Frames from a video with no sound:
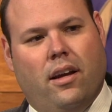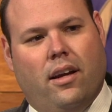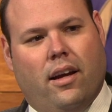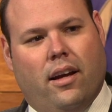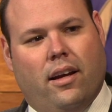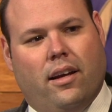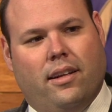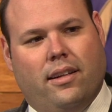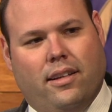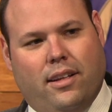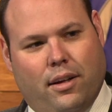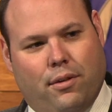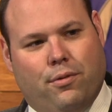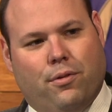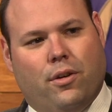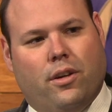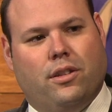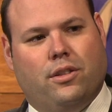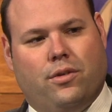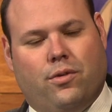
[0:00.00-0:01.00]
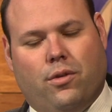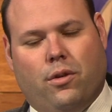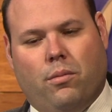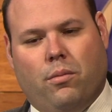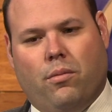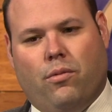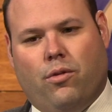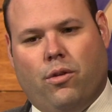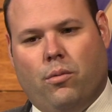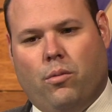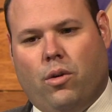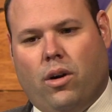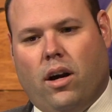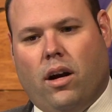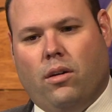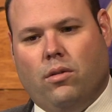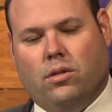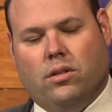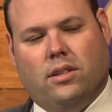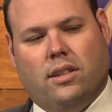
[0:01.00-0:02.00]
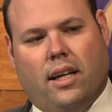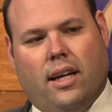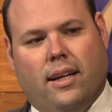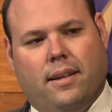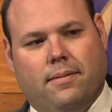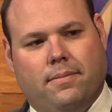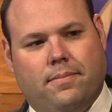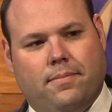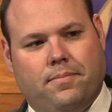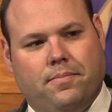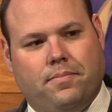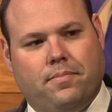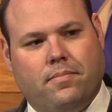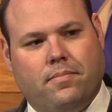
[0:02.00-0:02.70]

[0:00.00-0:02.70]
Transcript: uh, difference from from where I was at. But the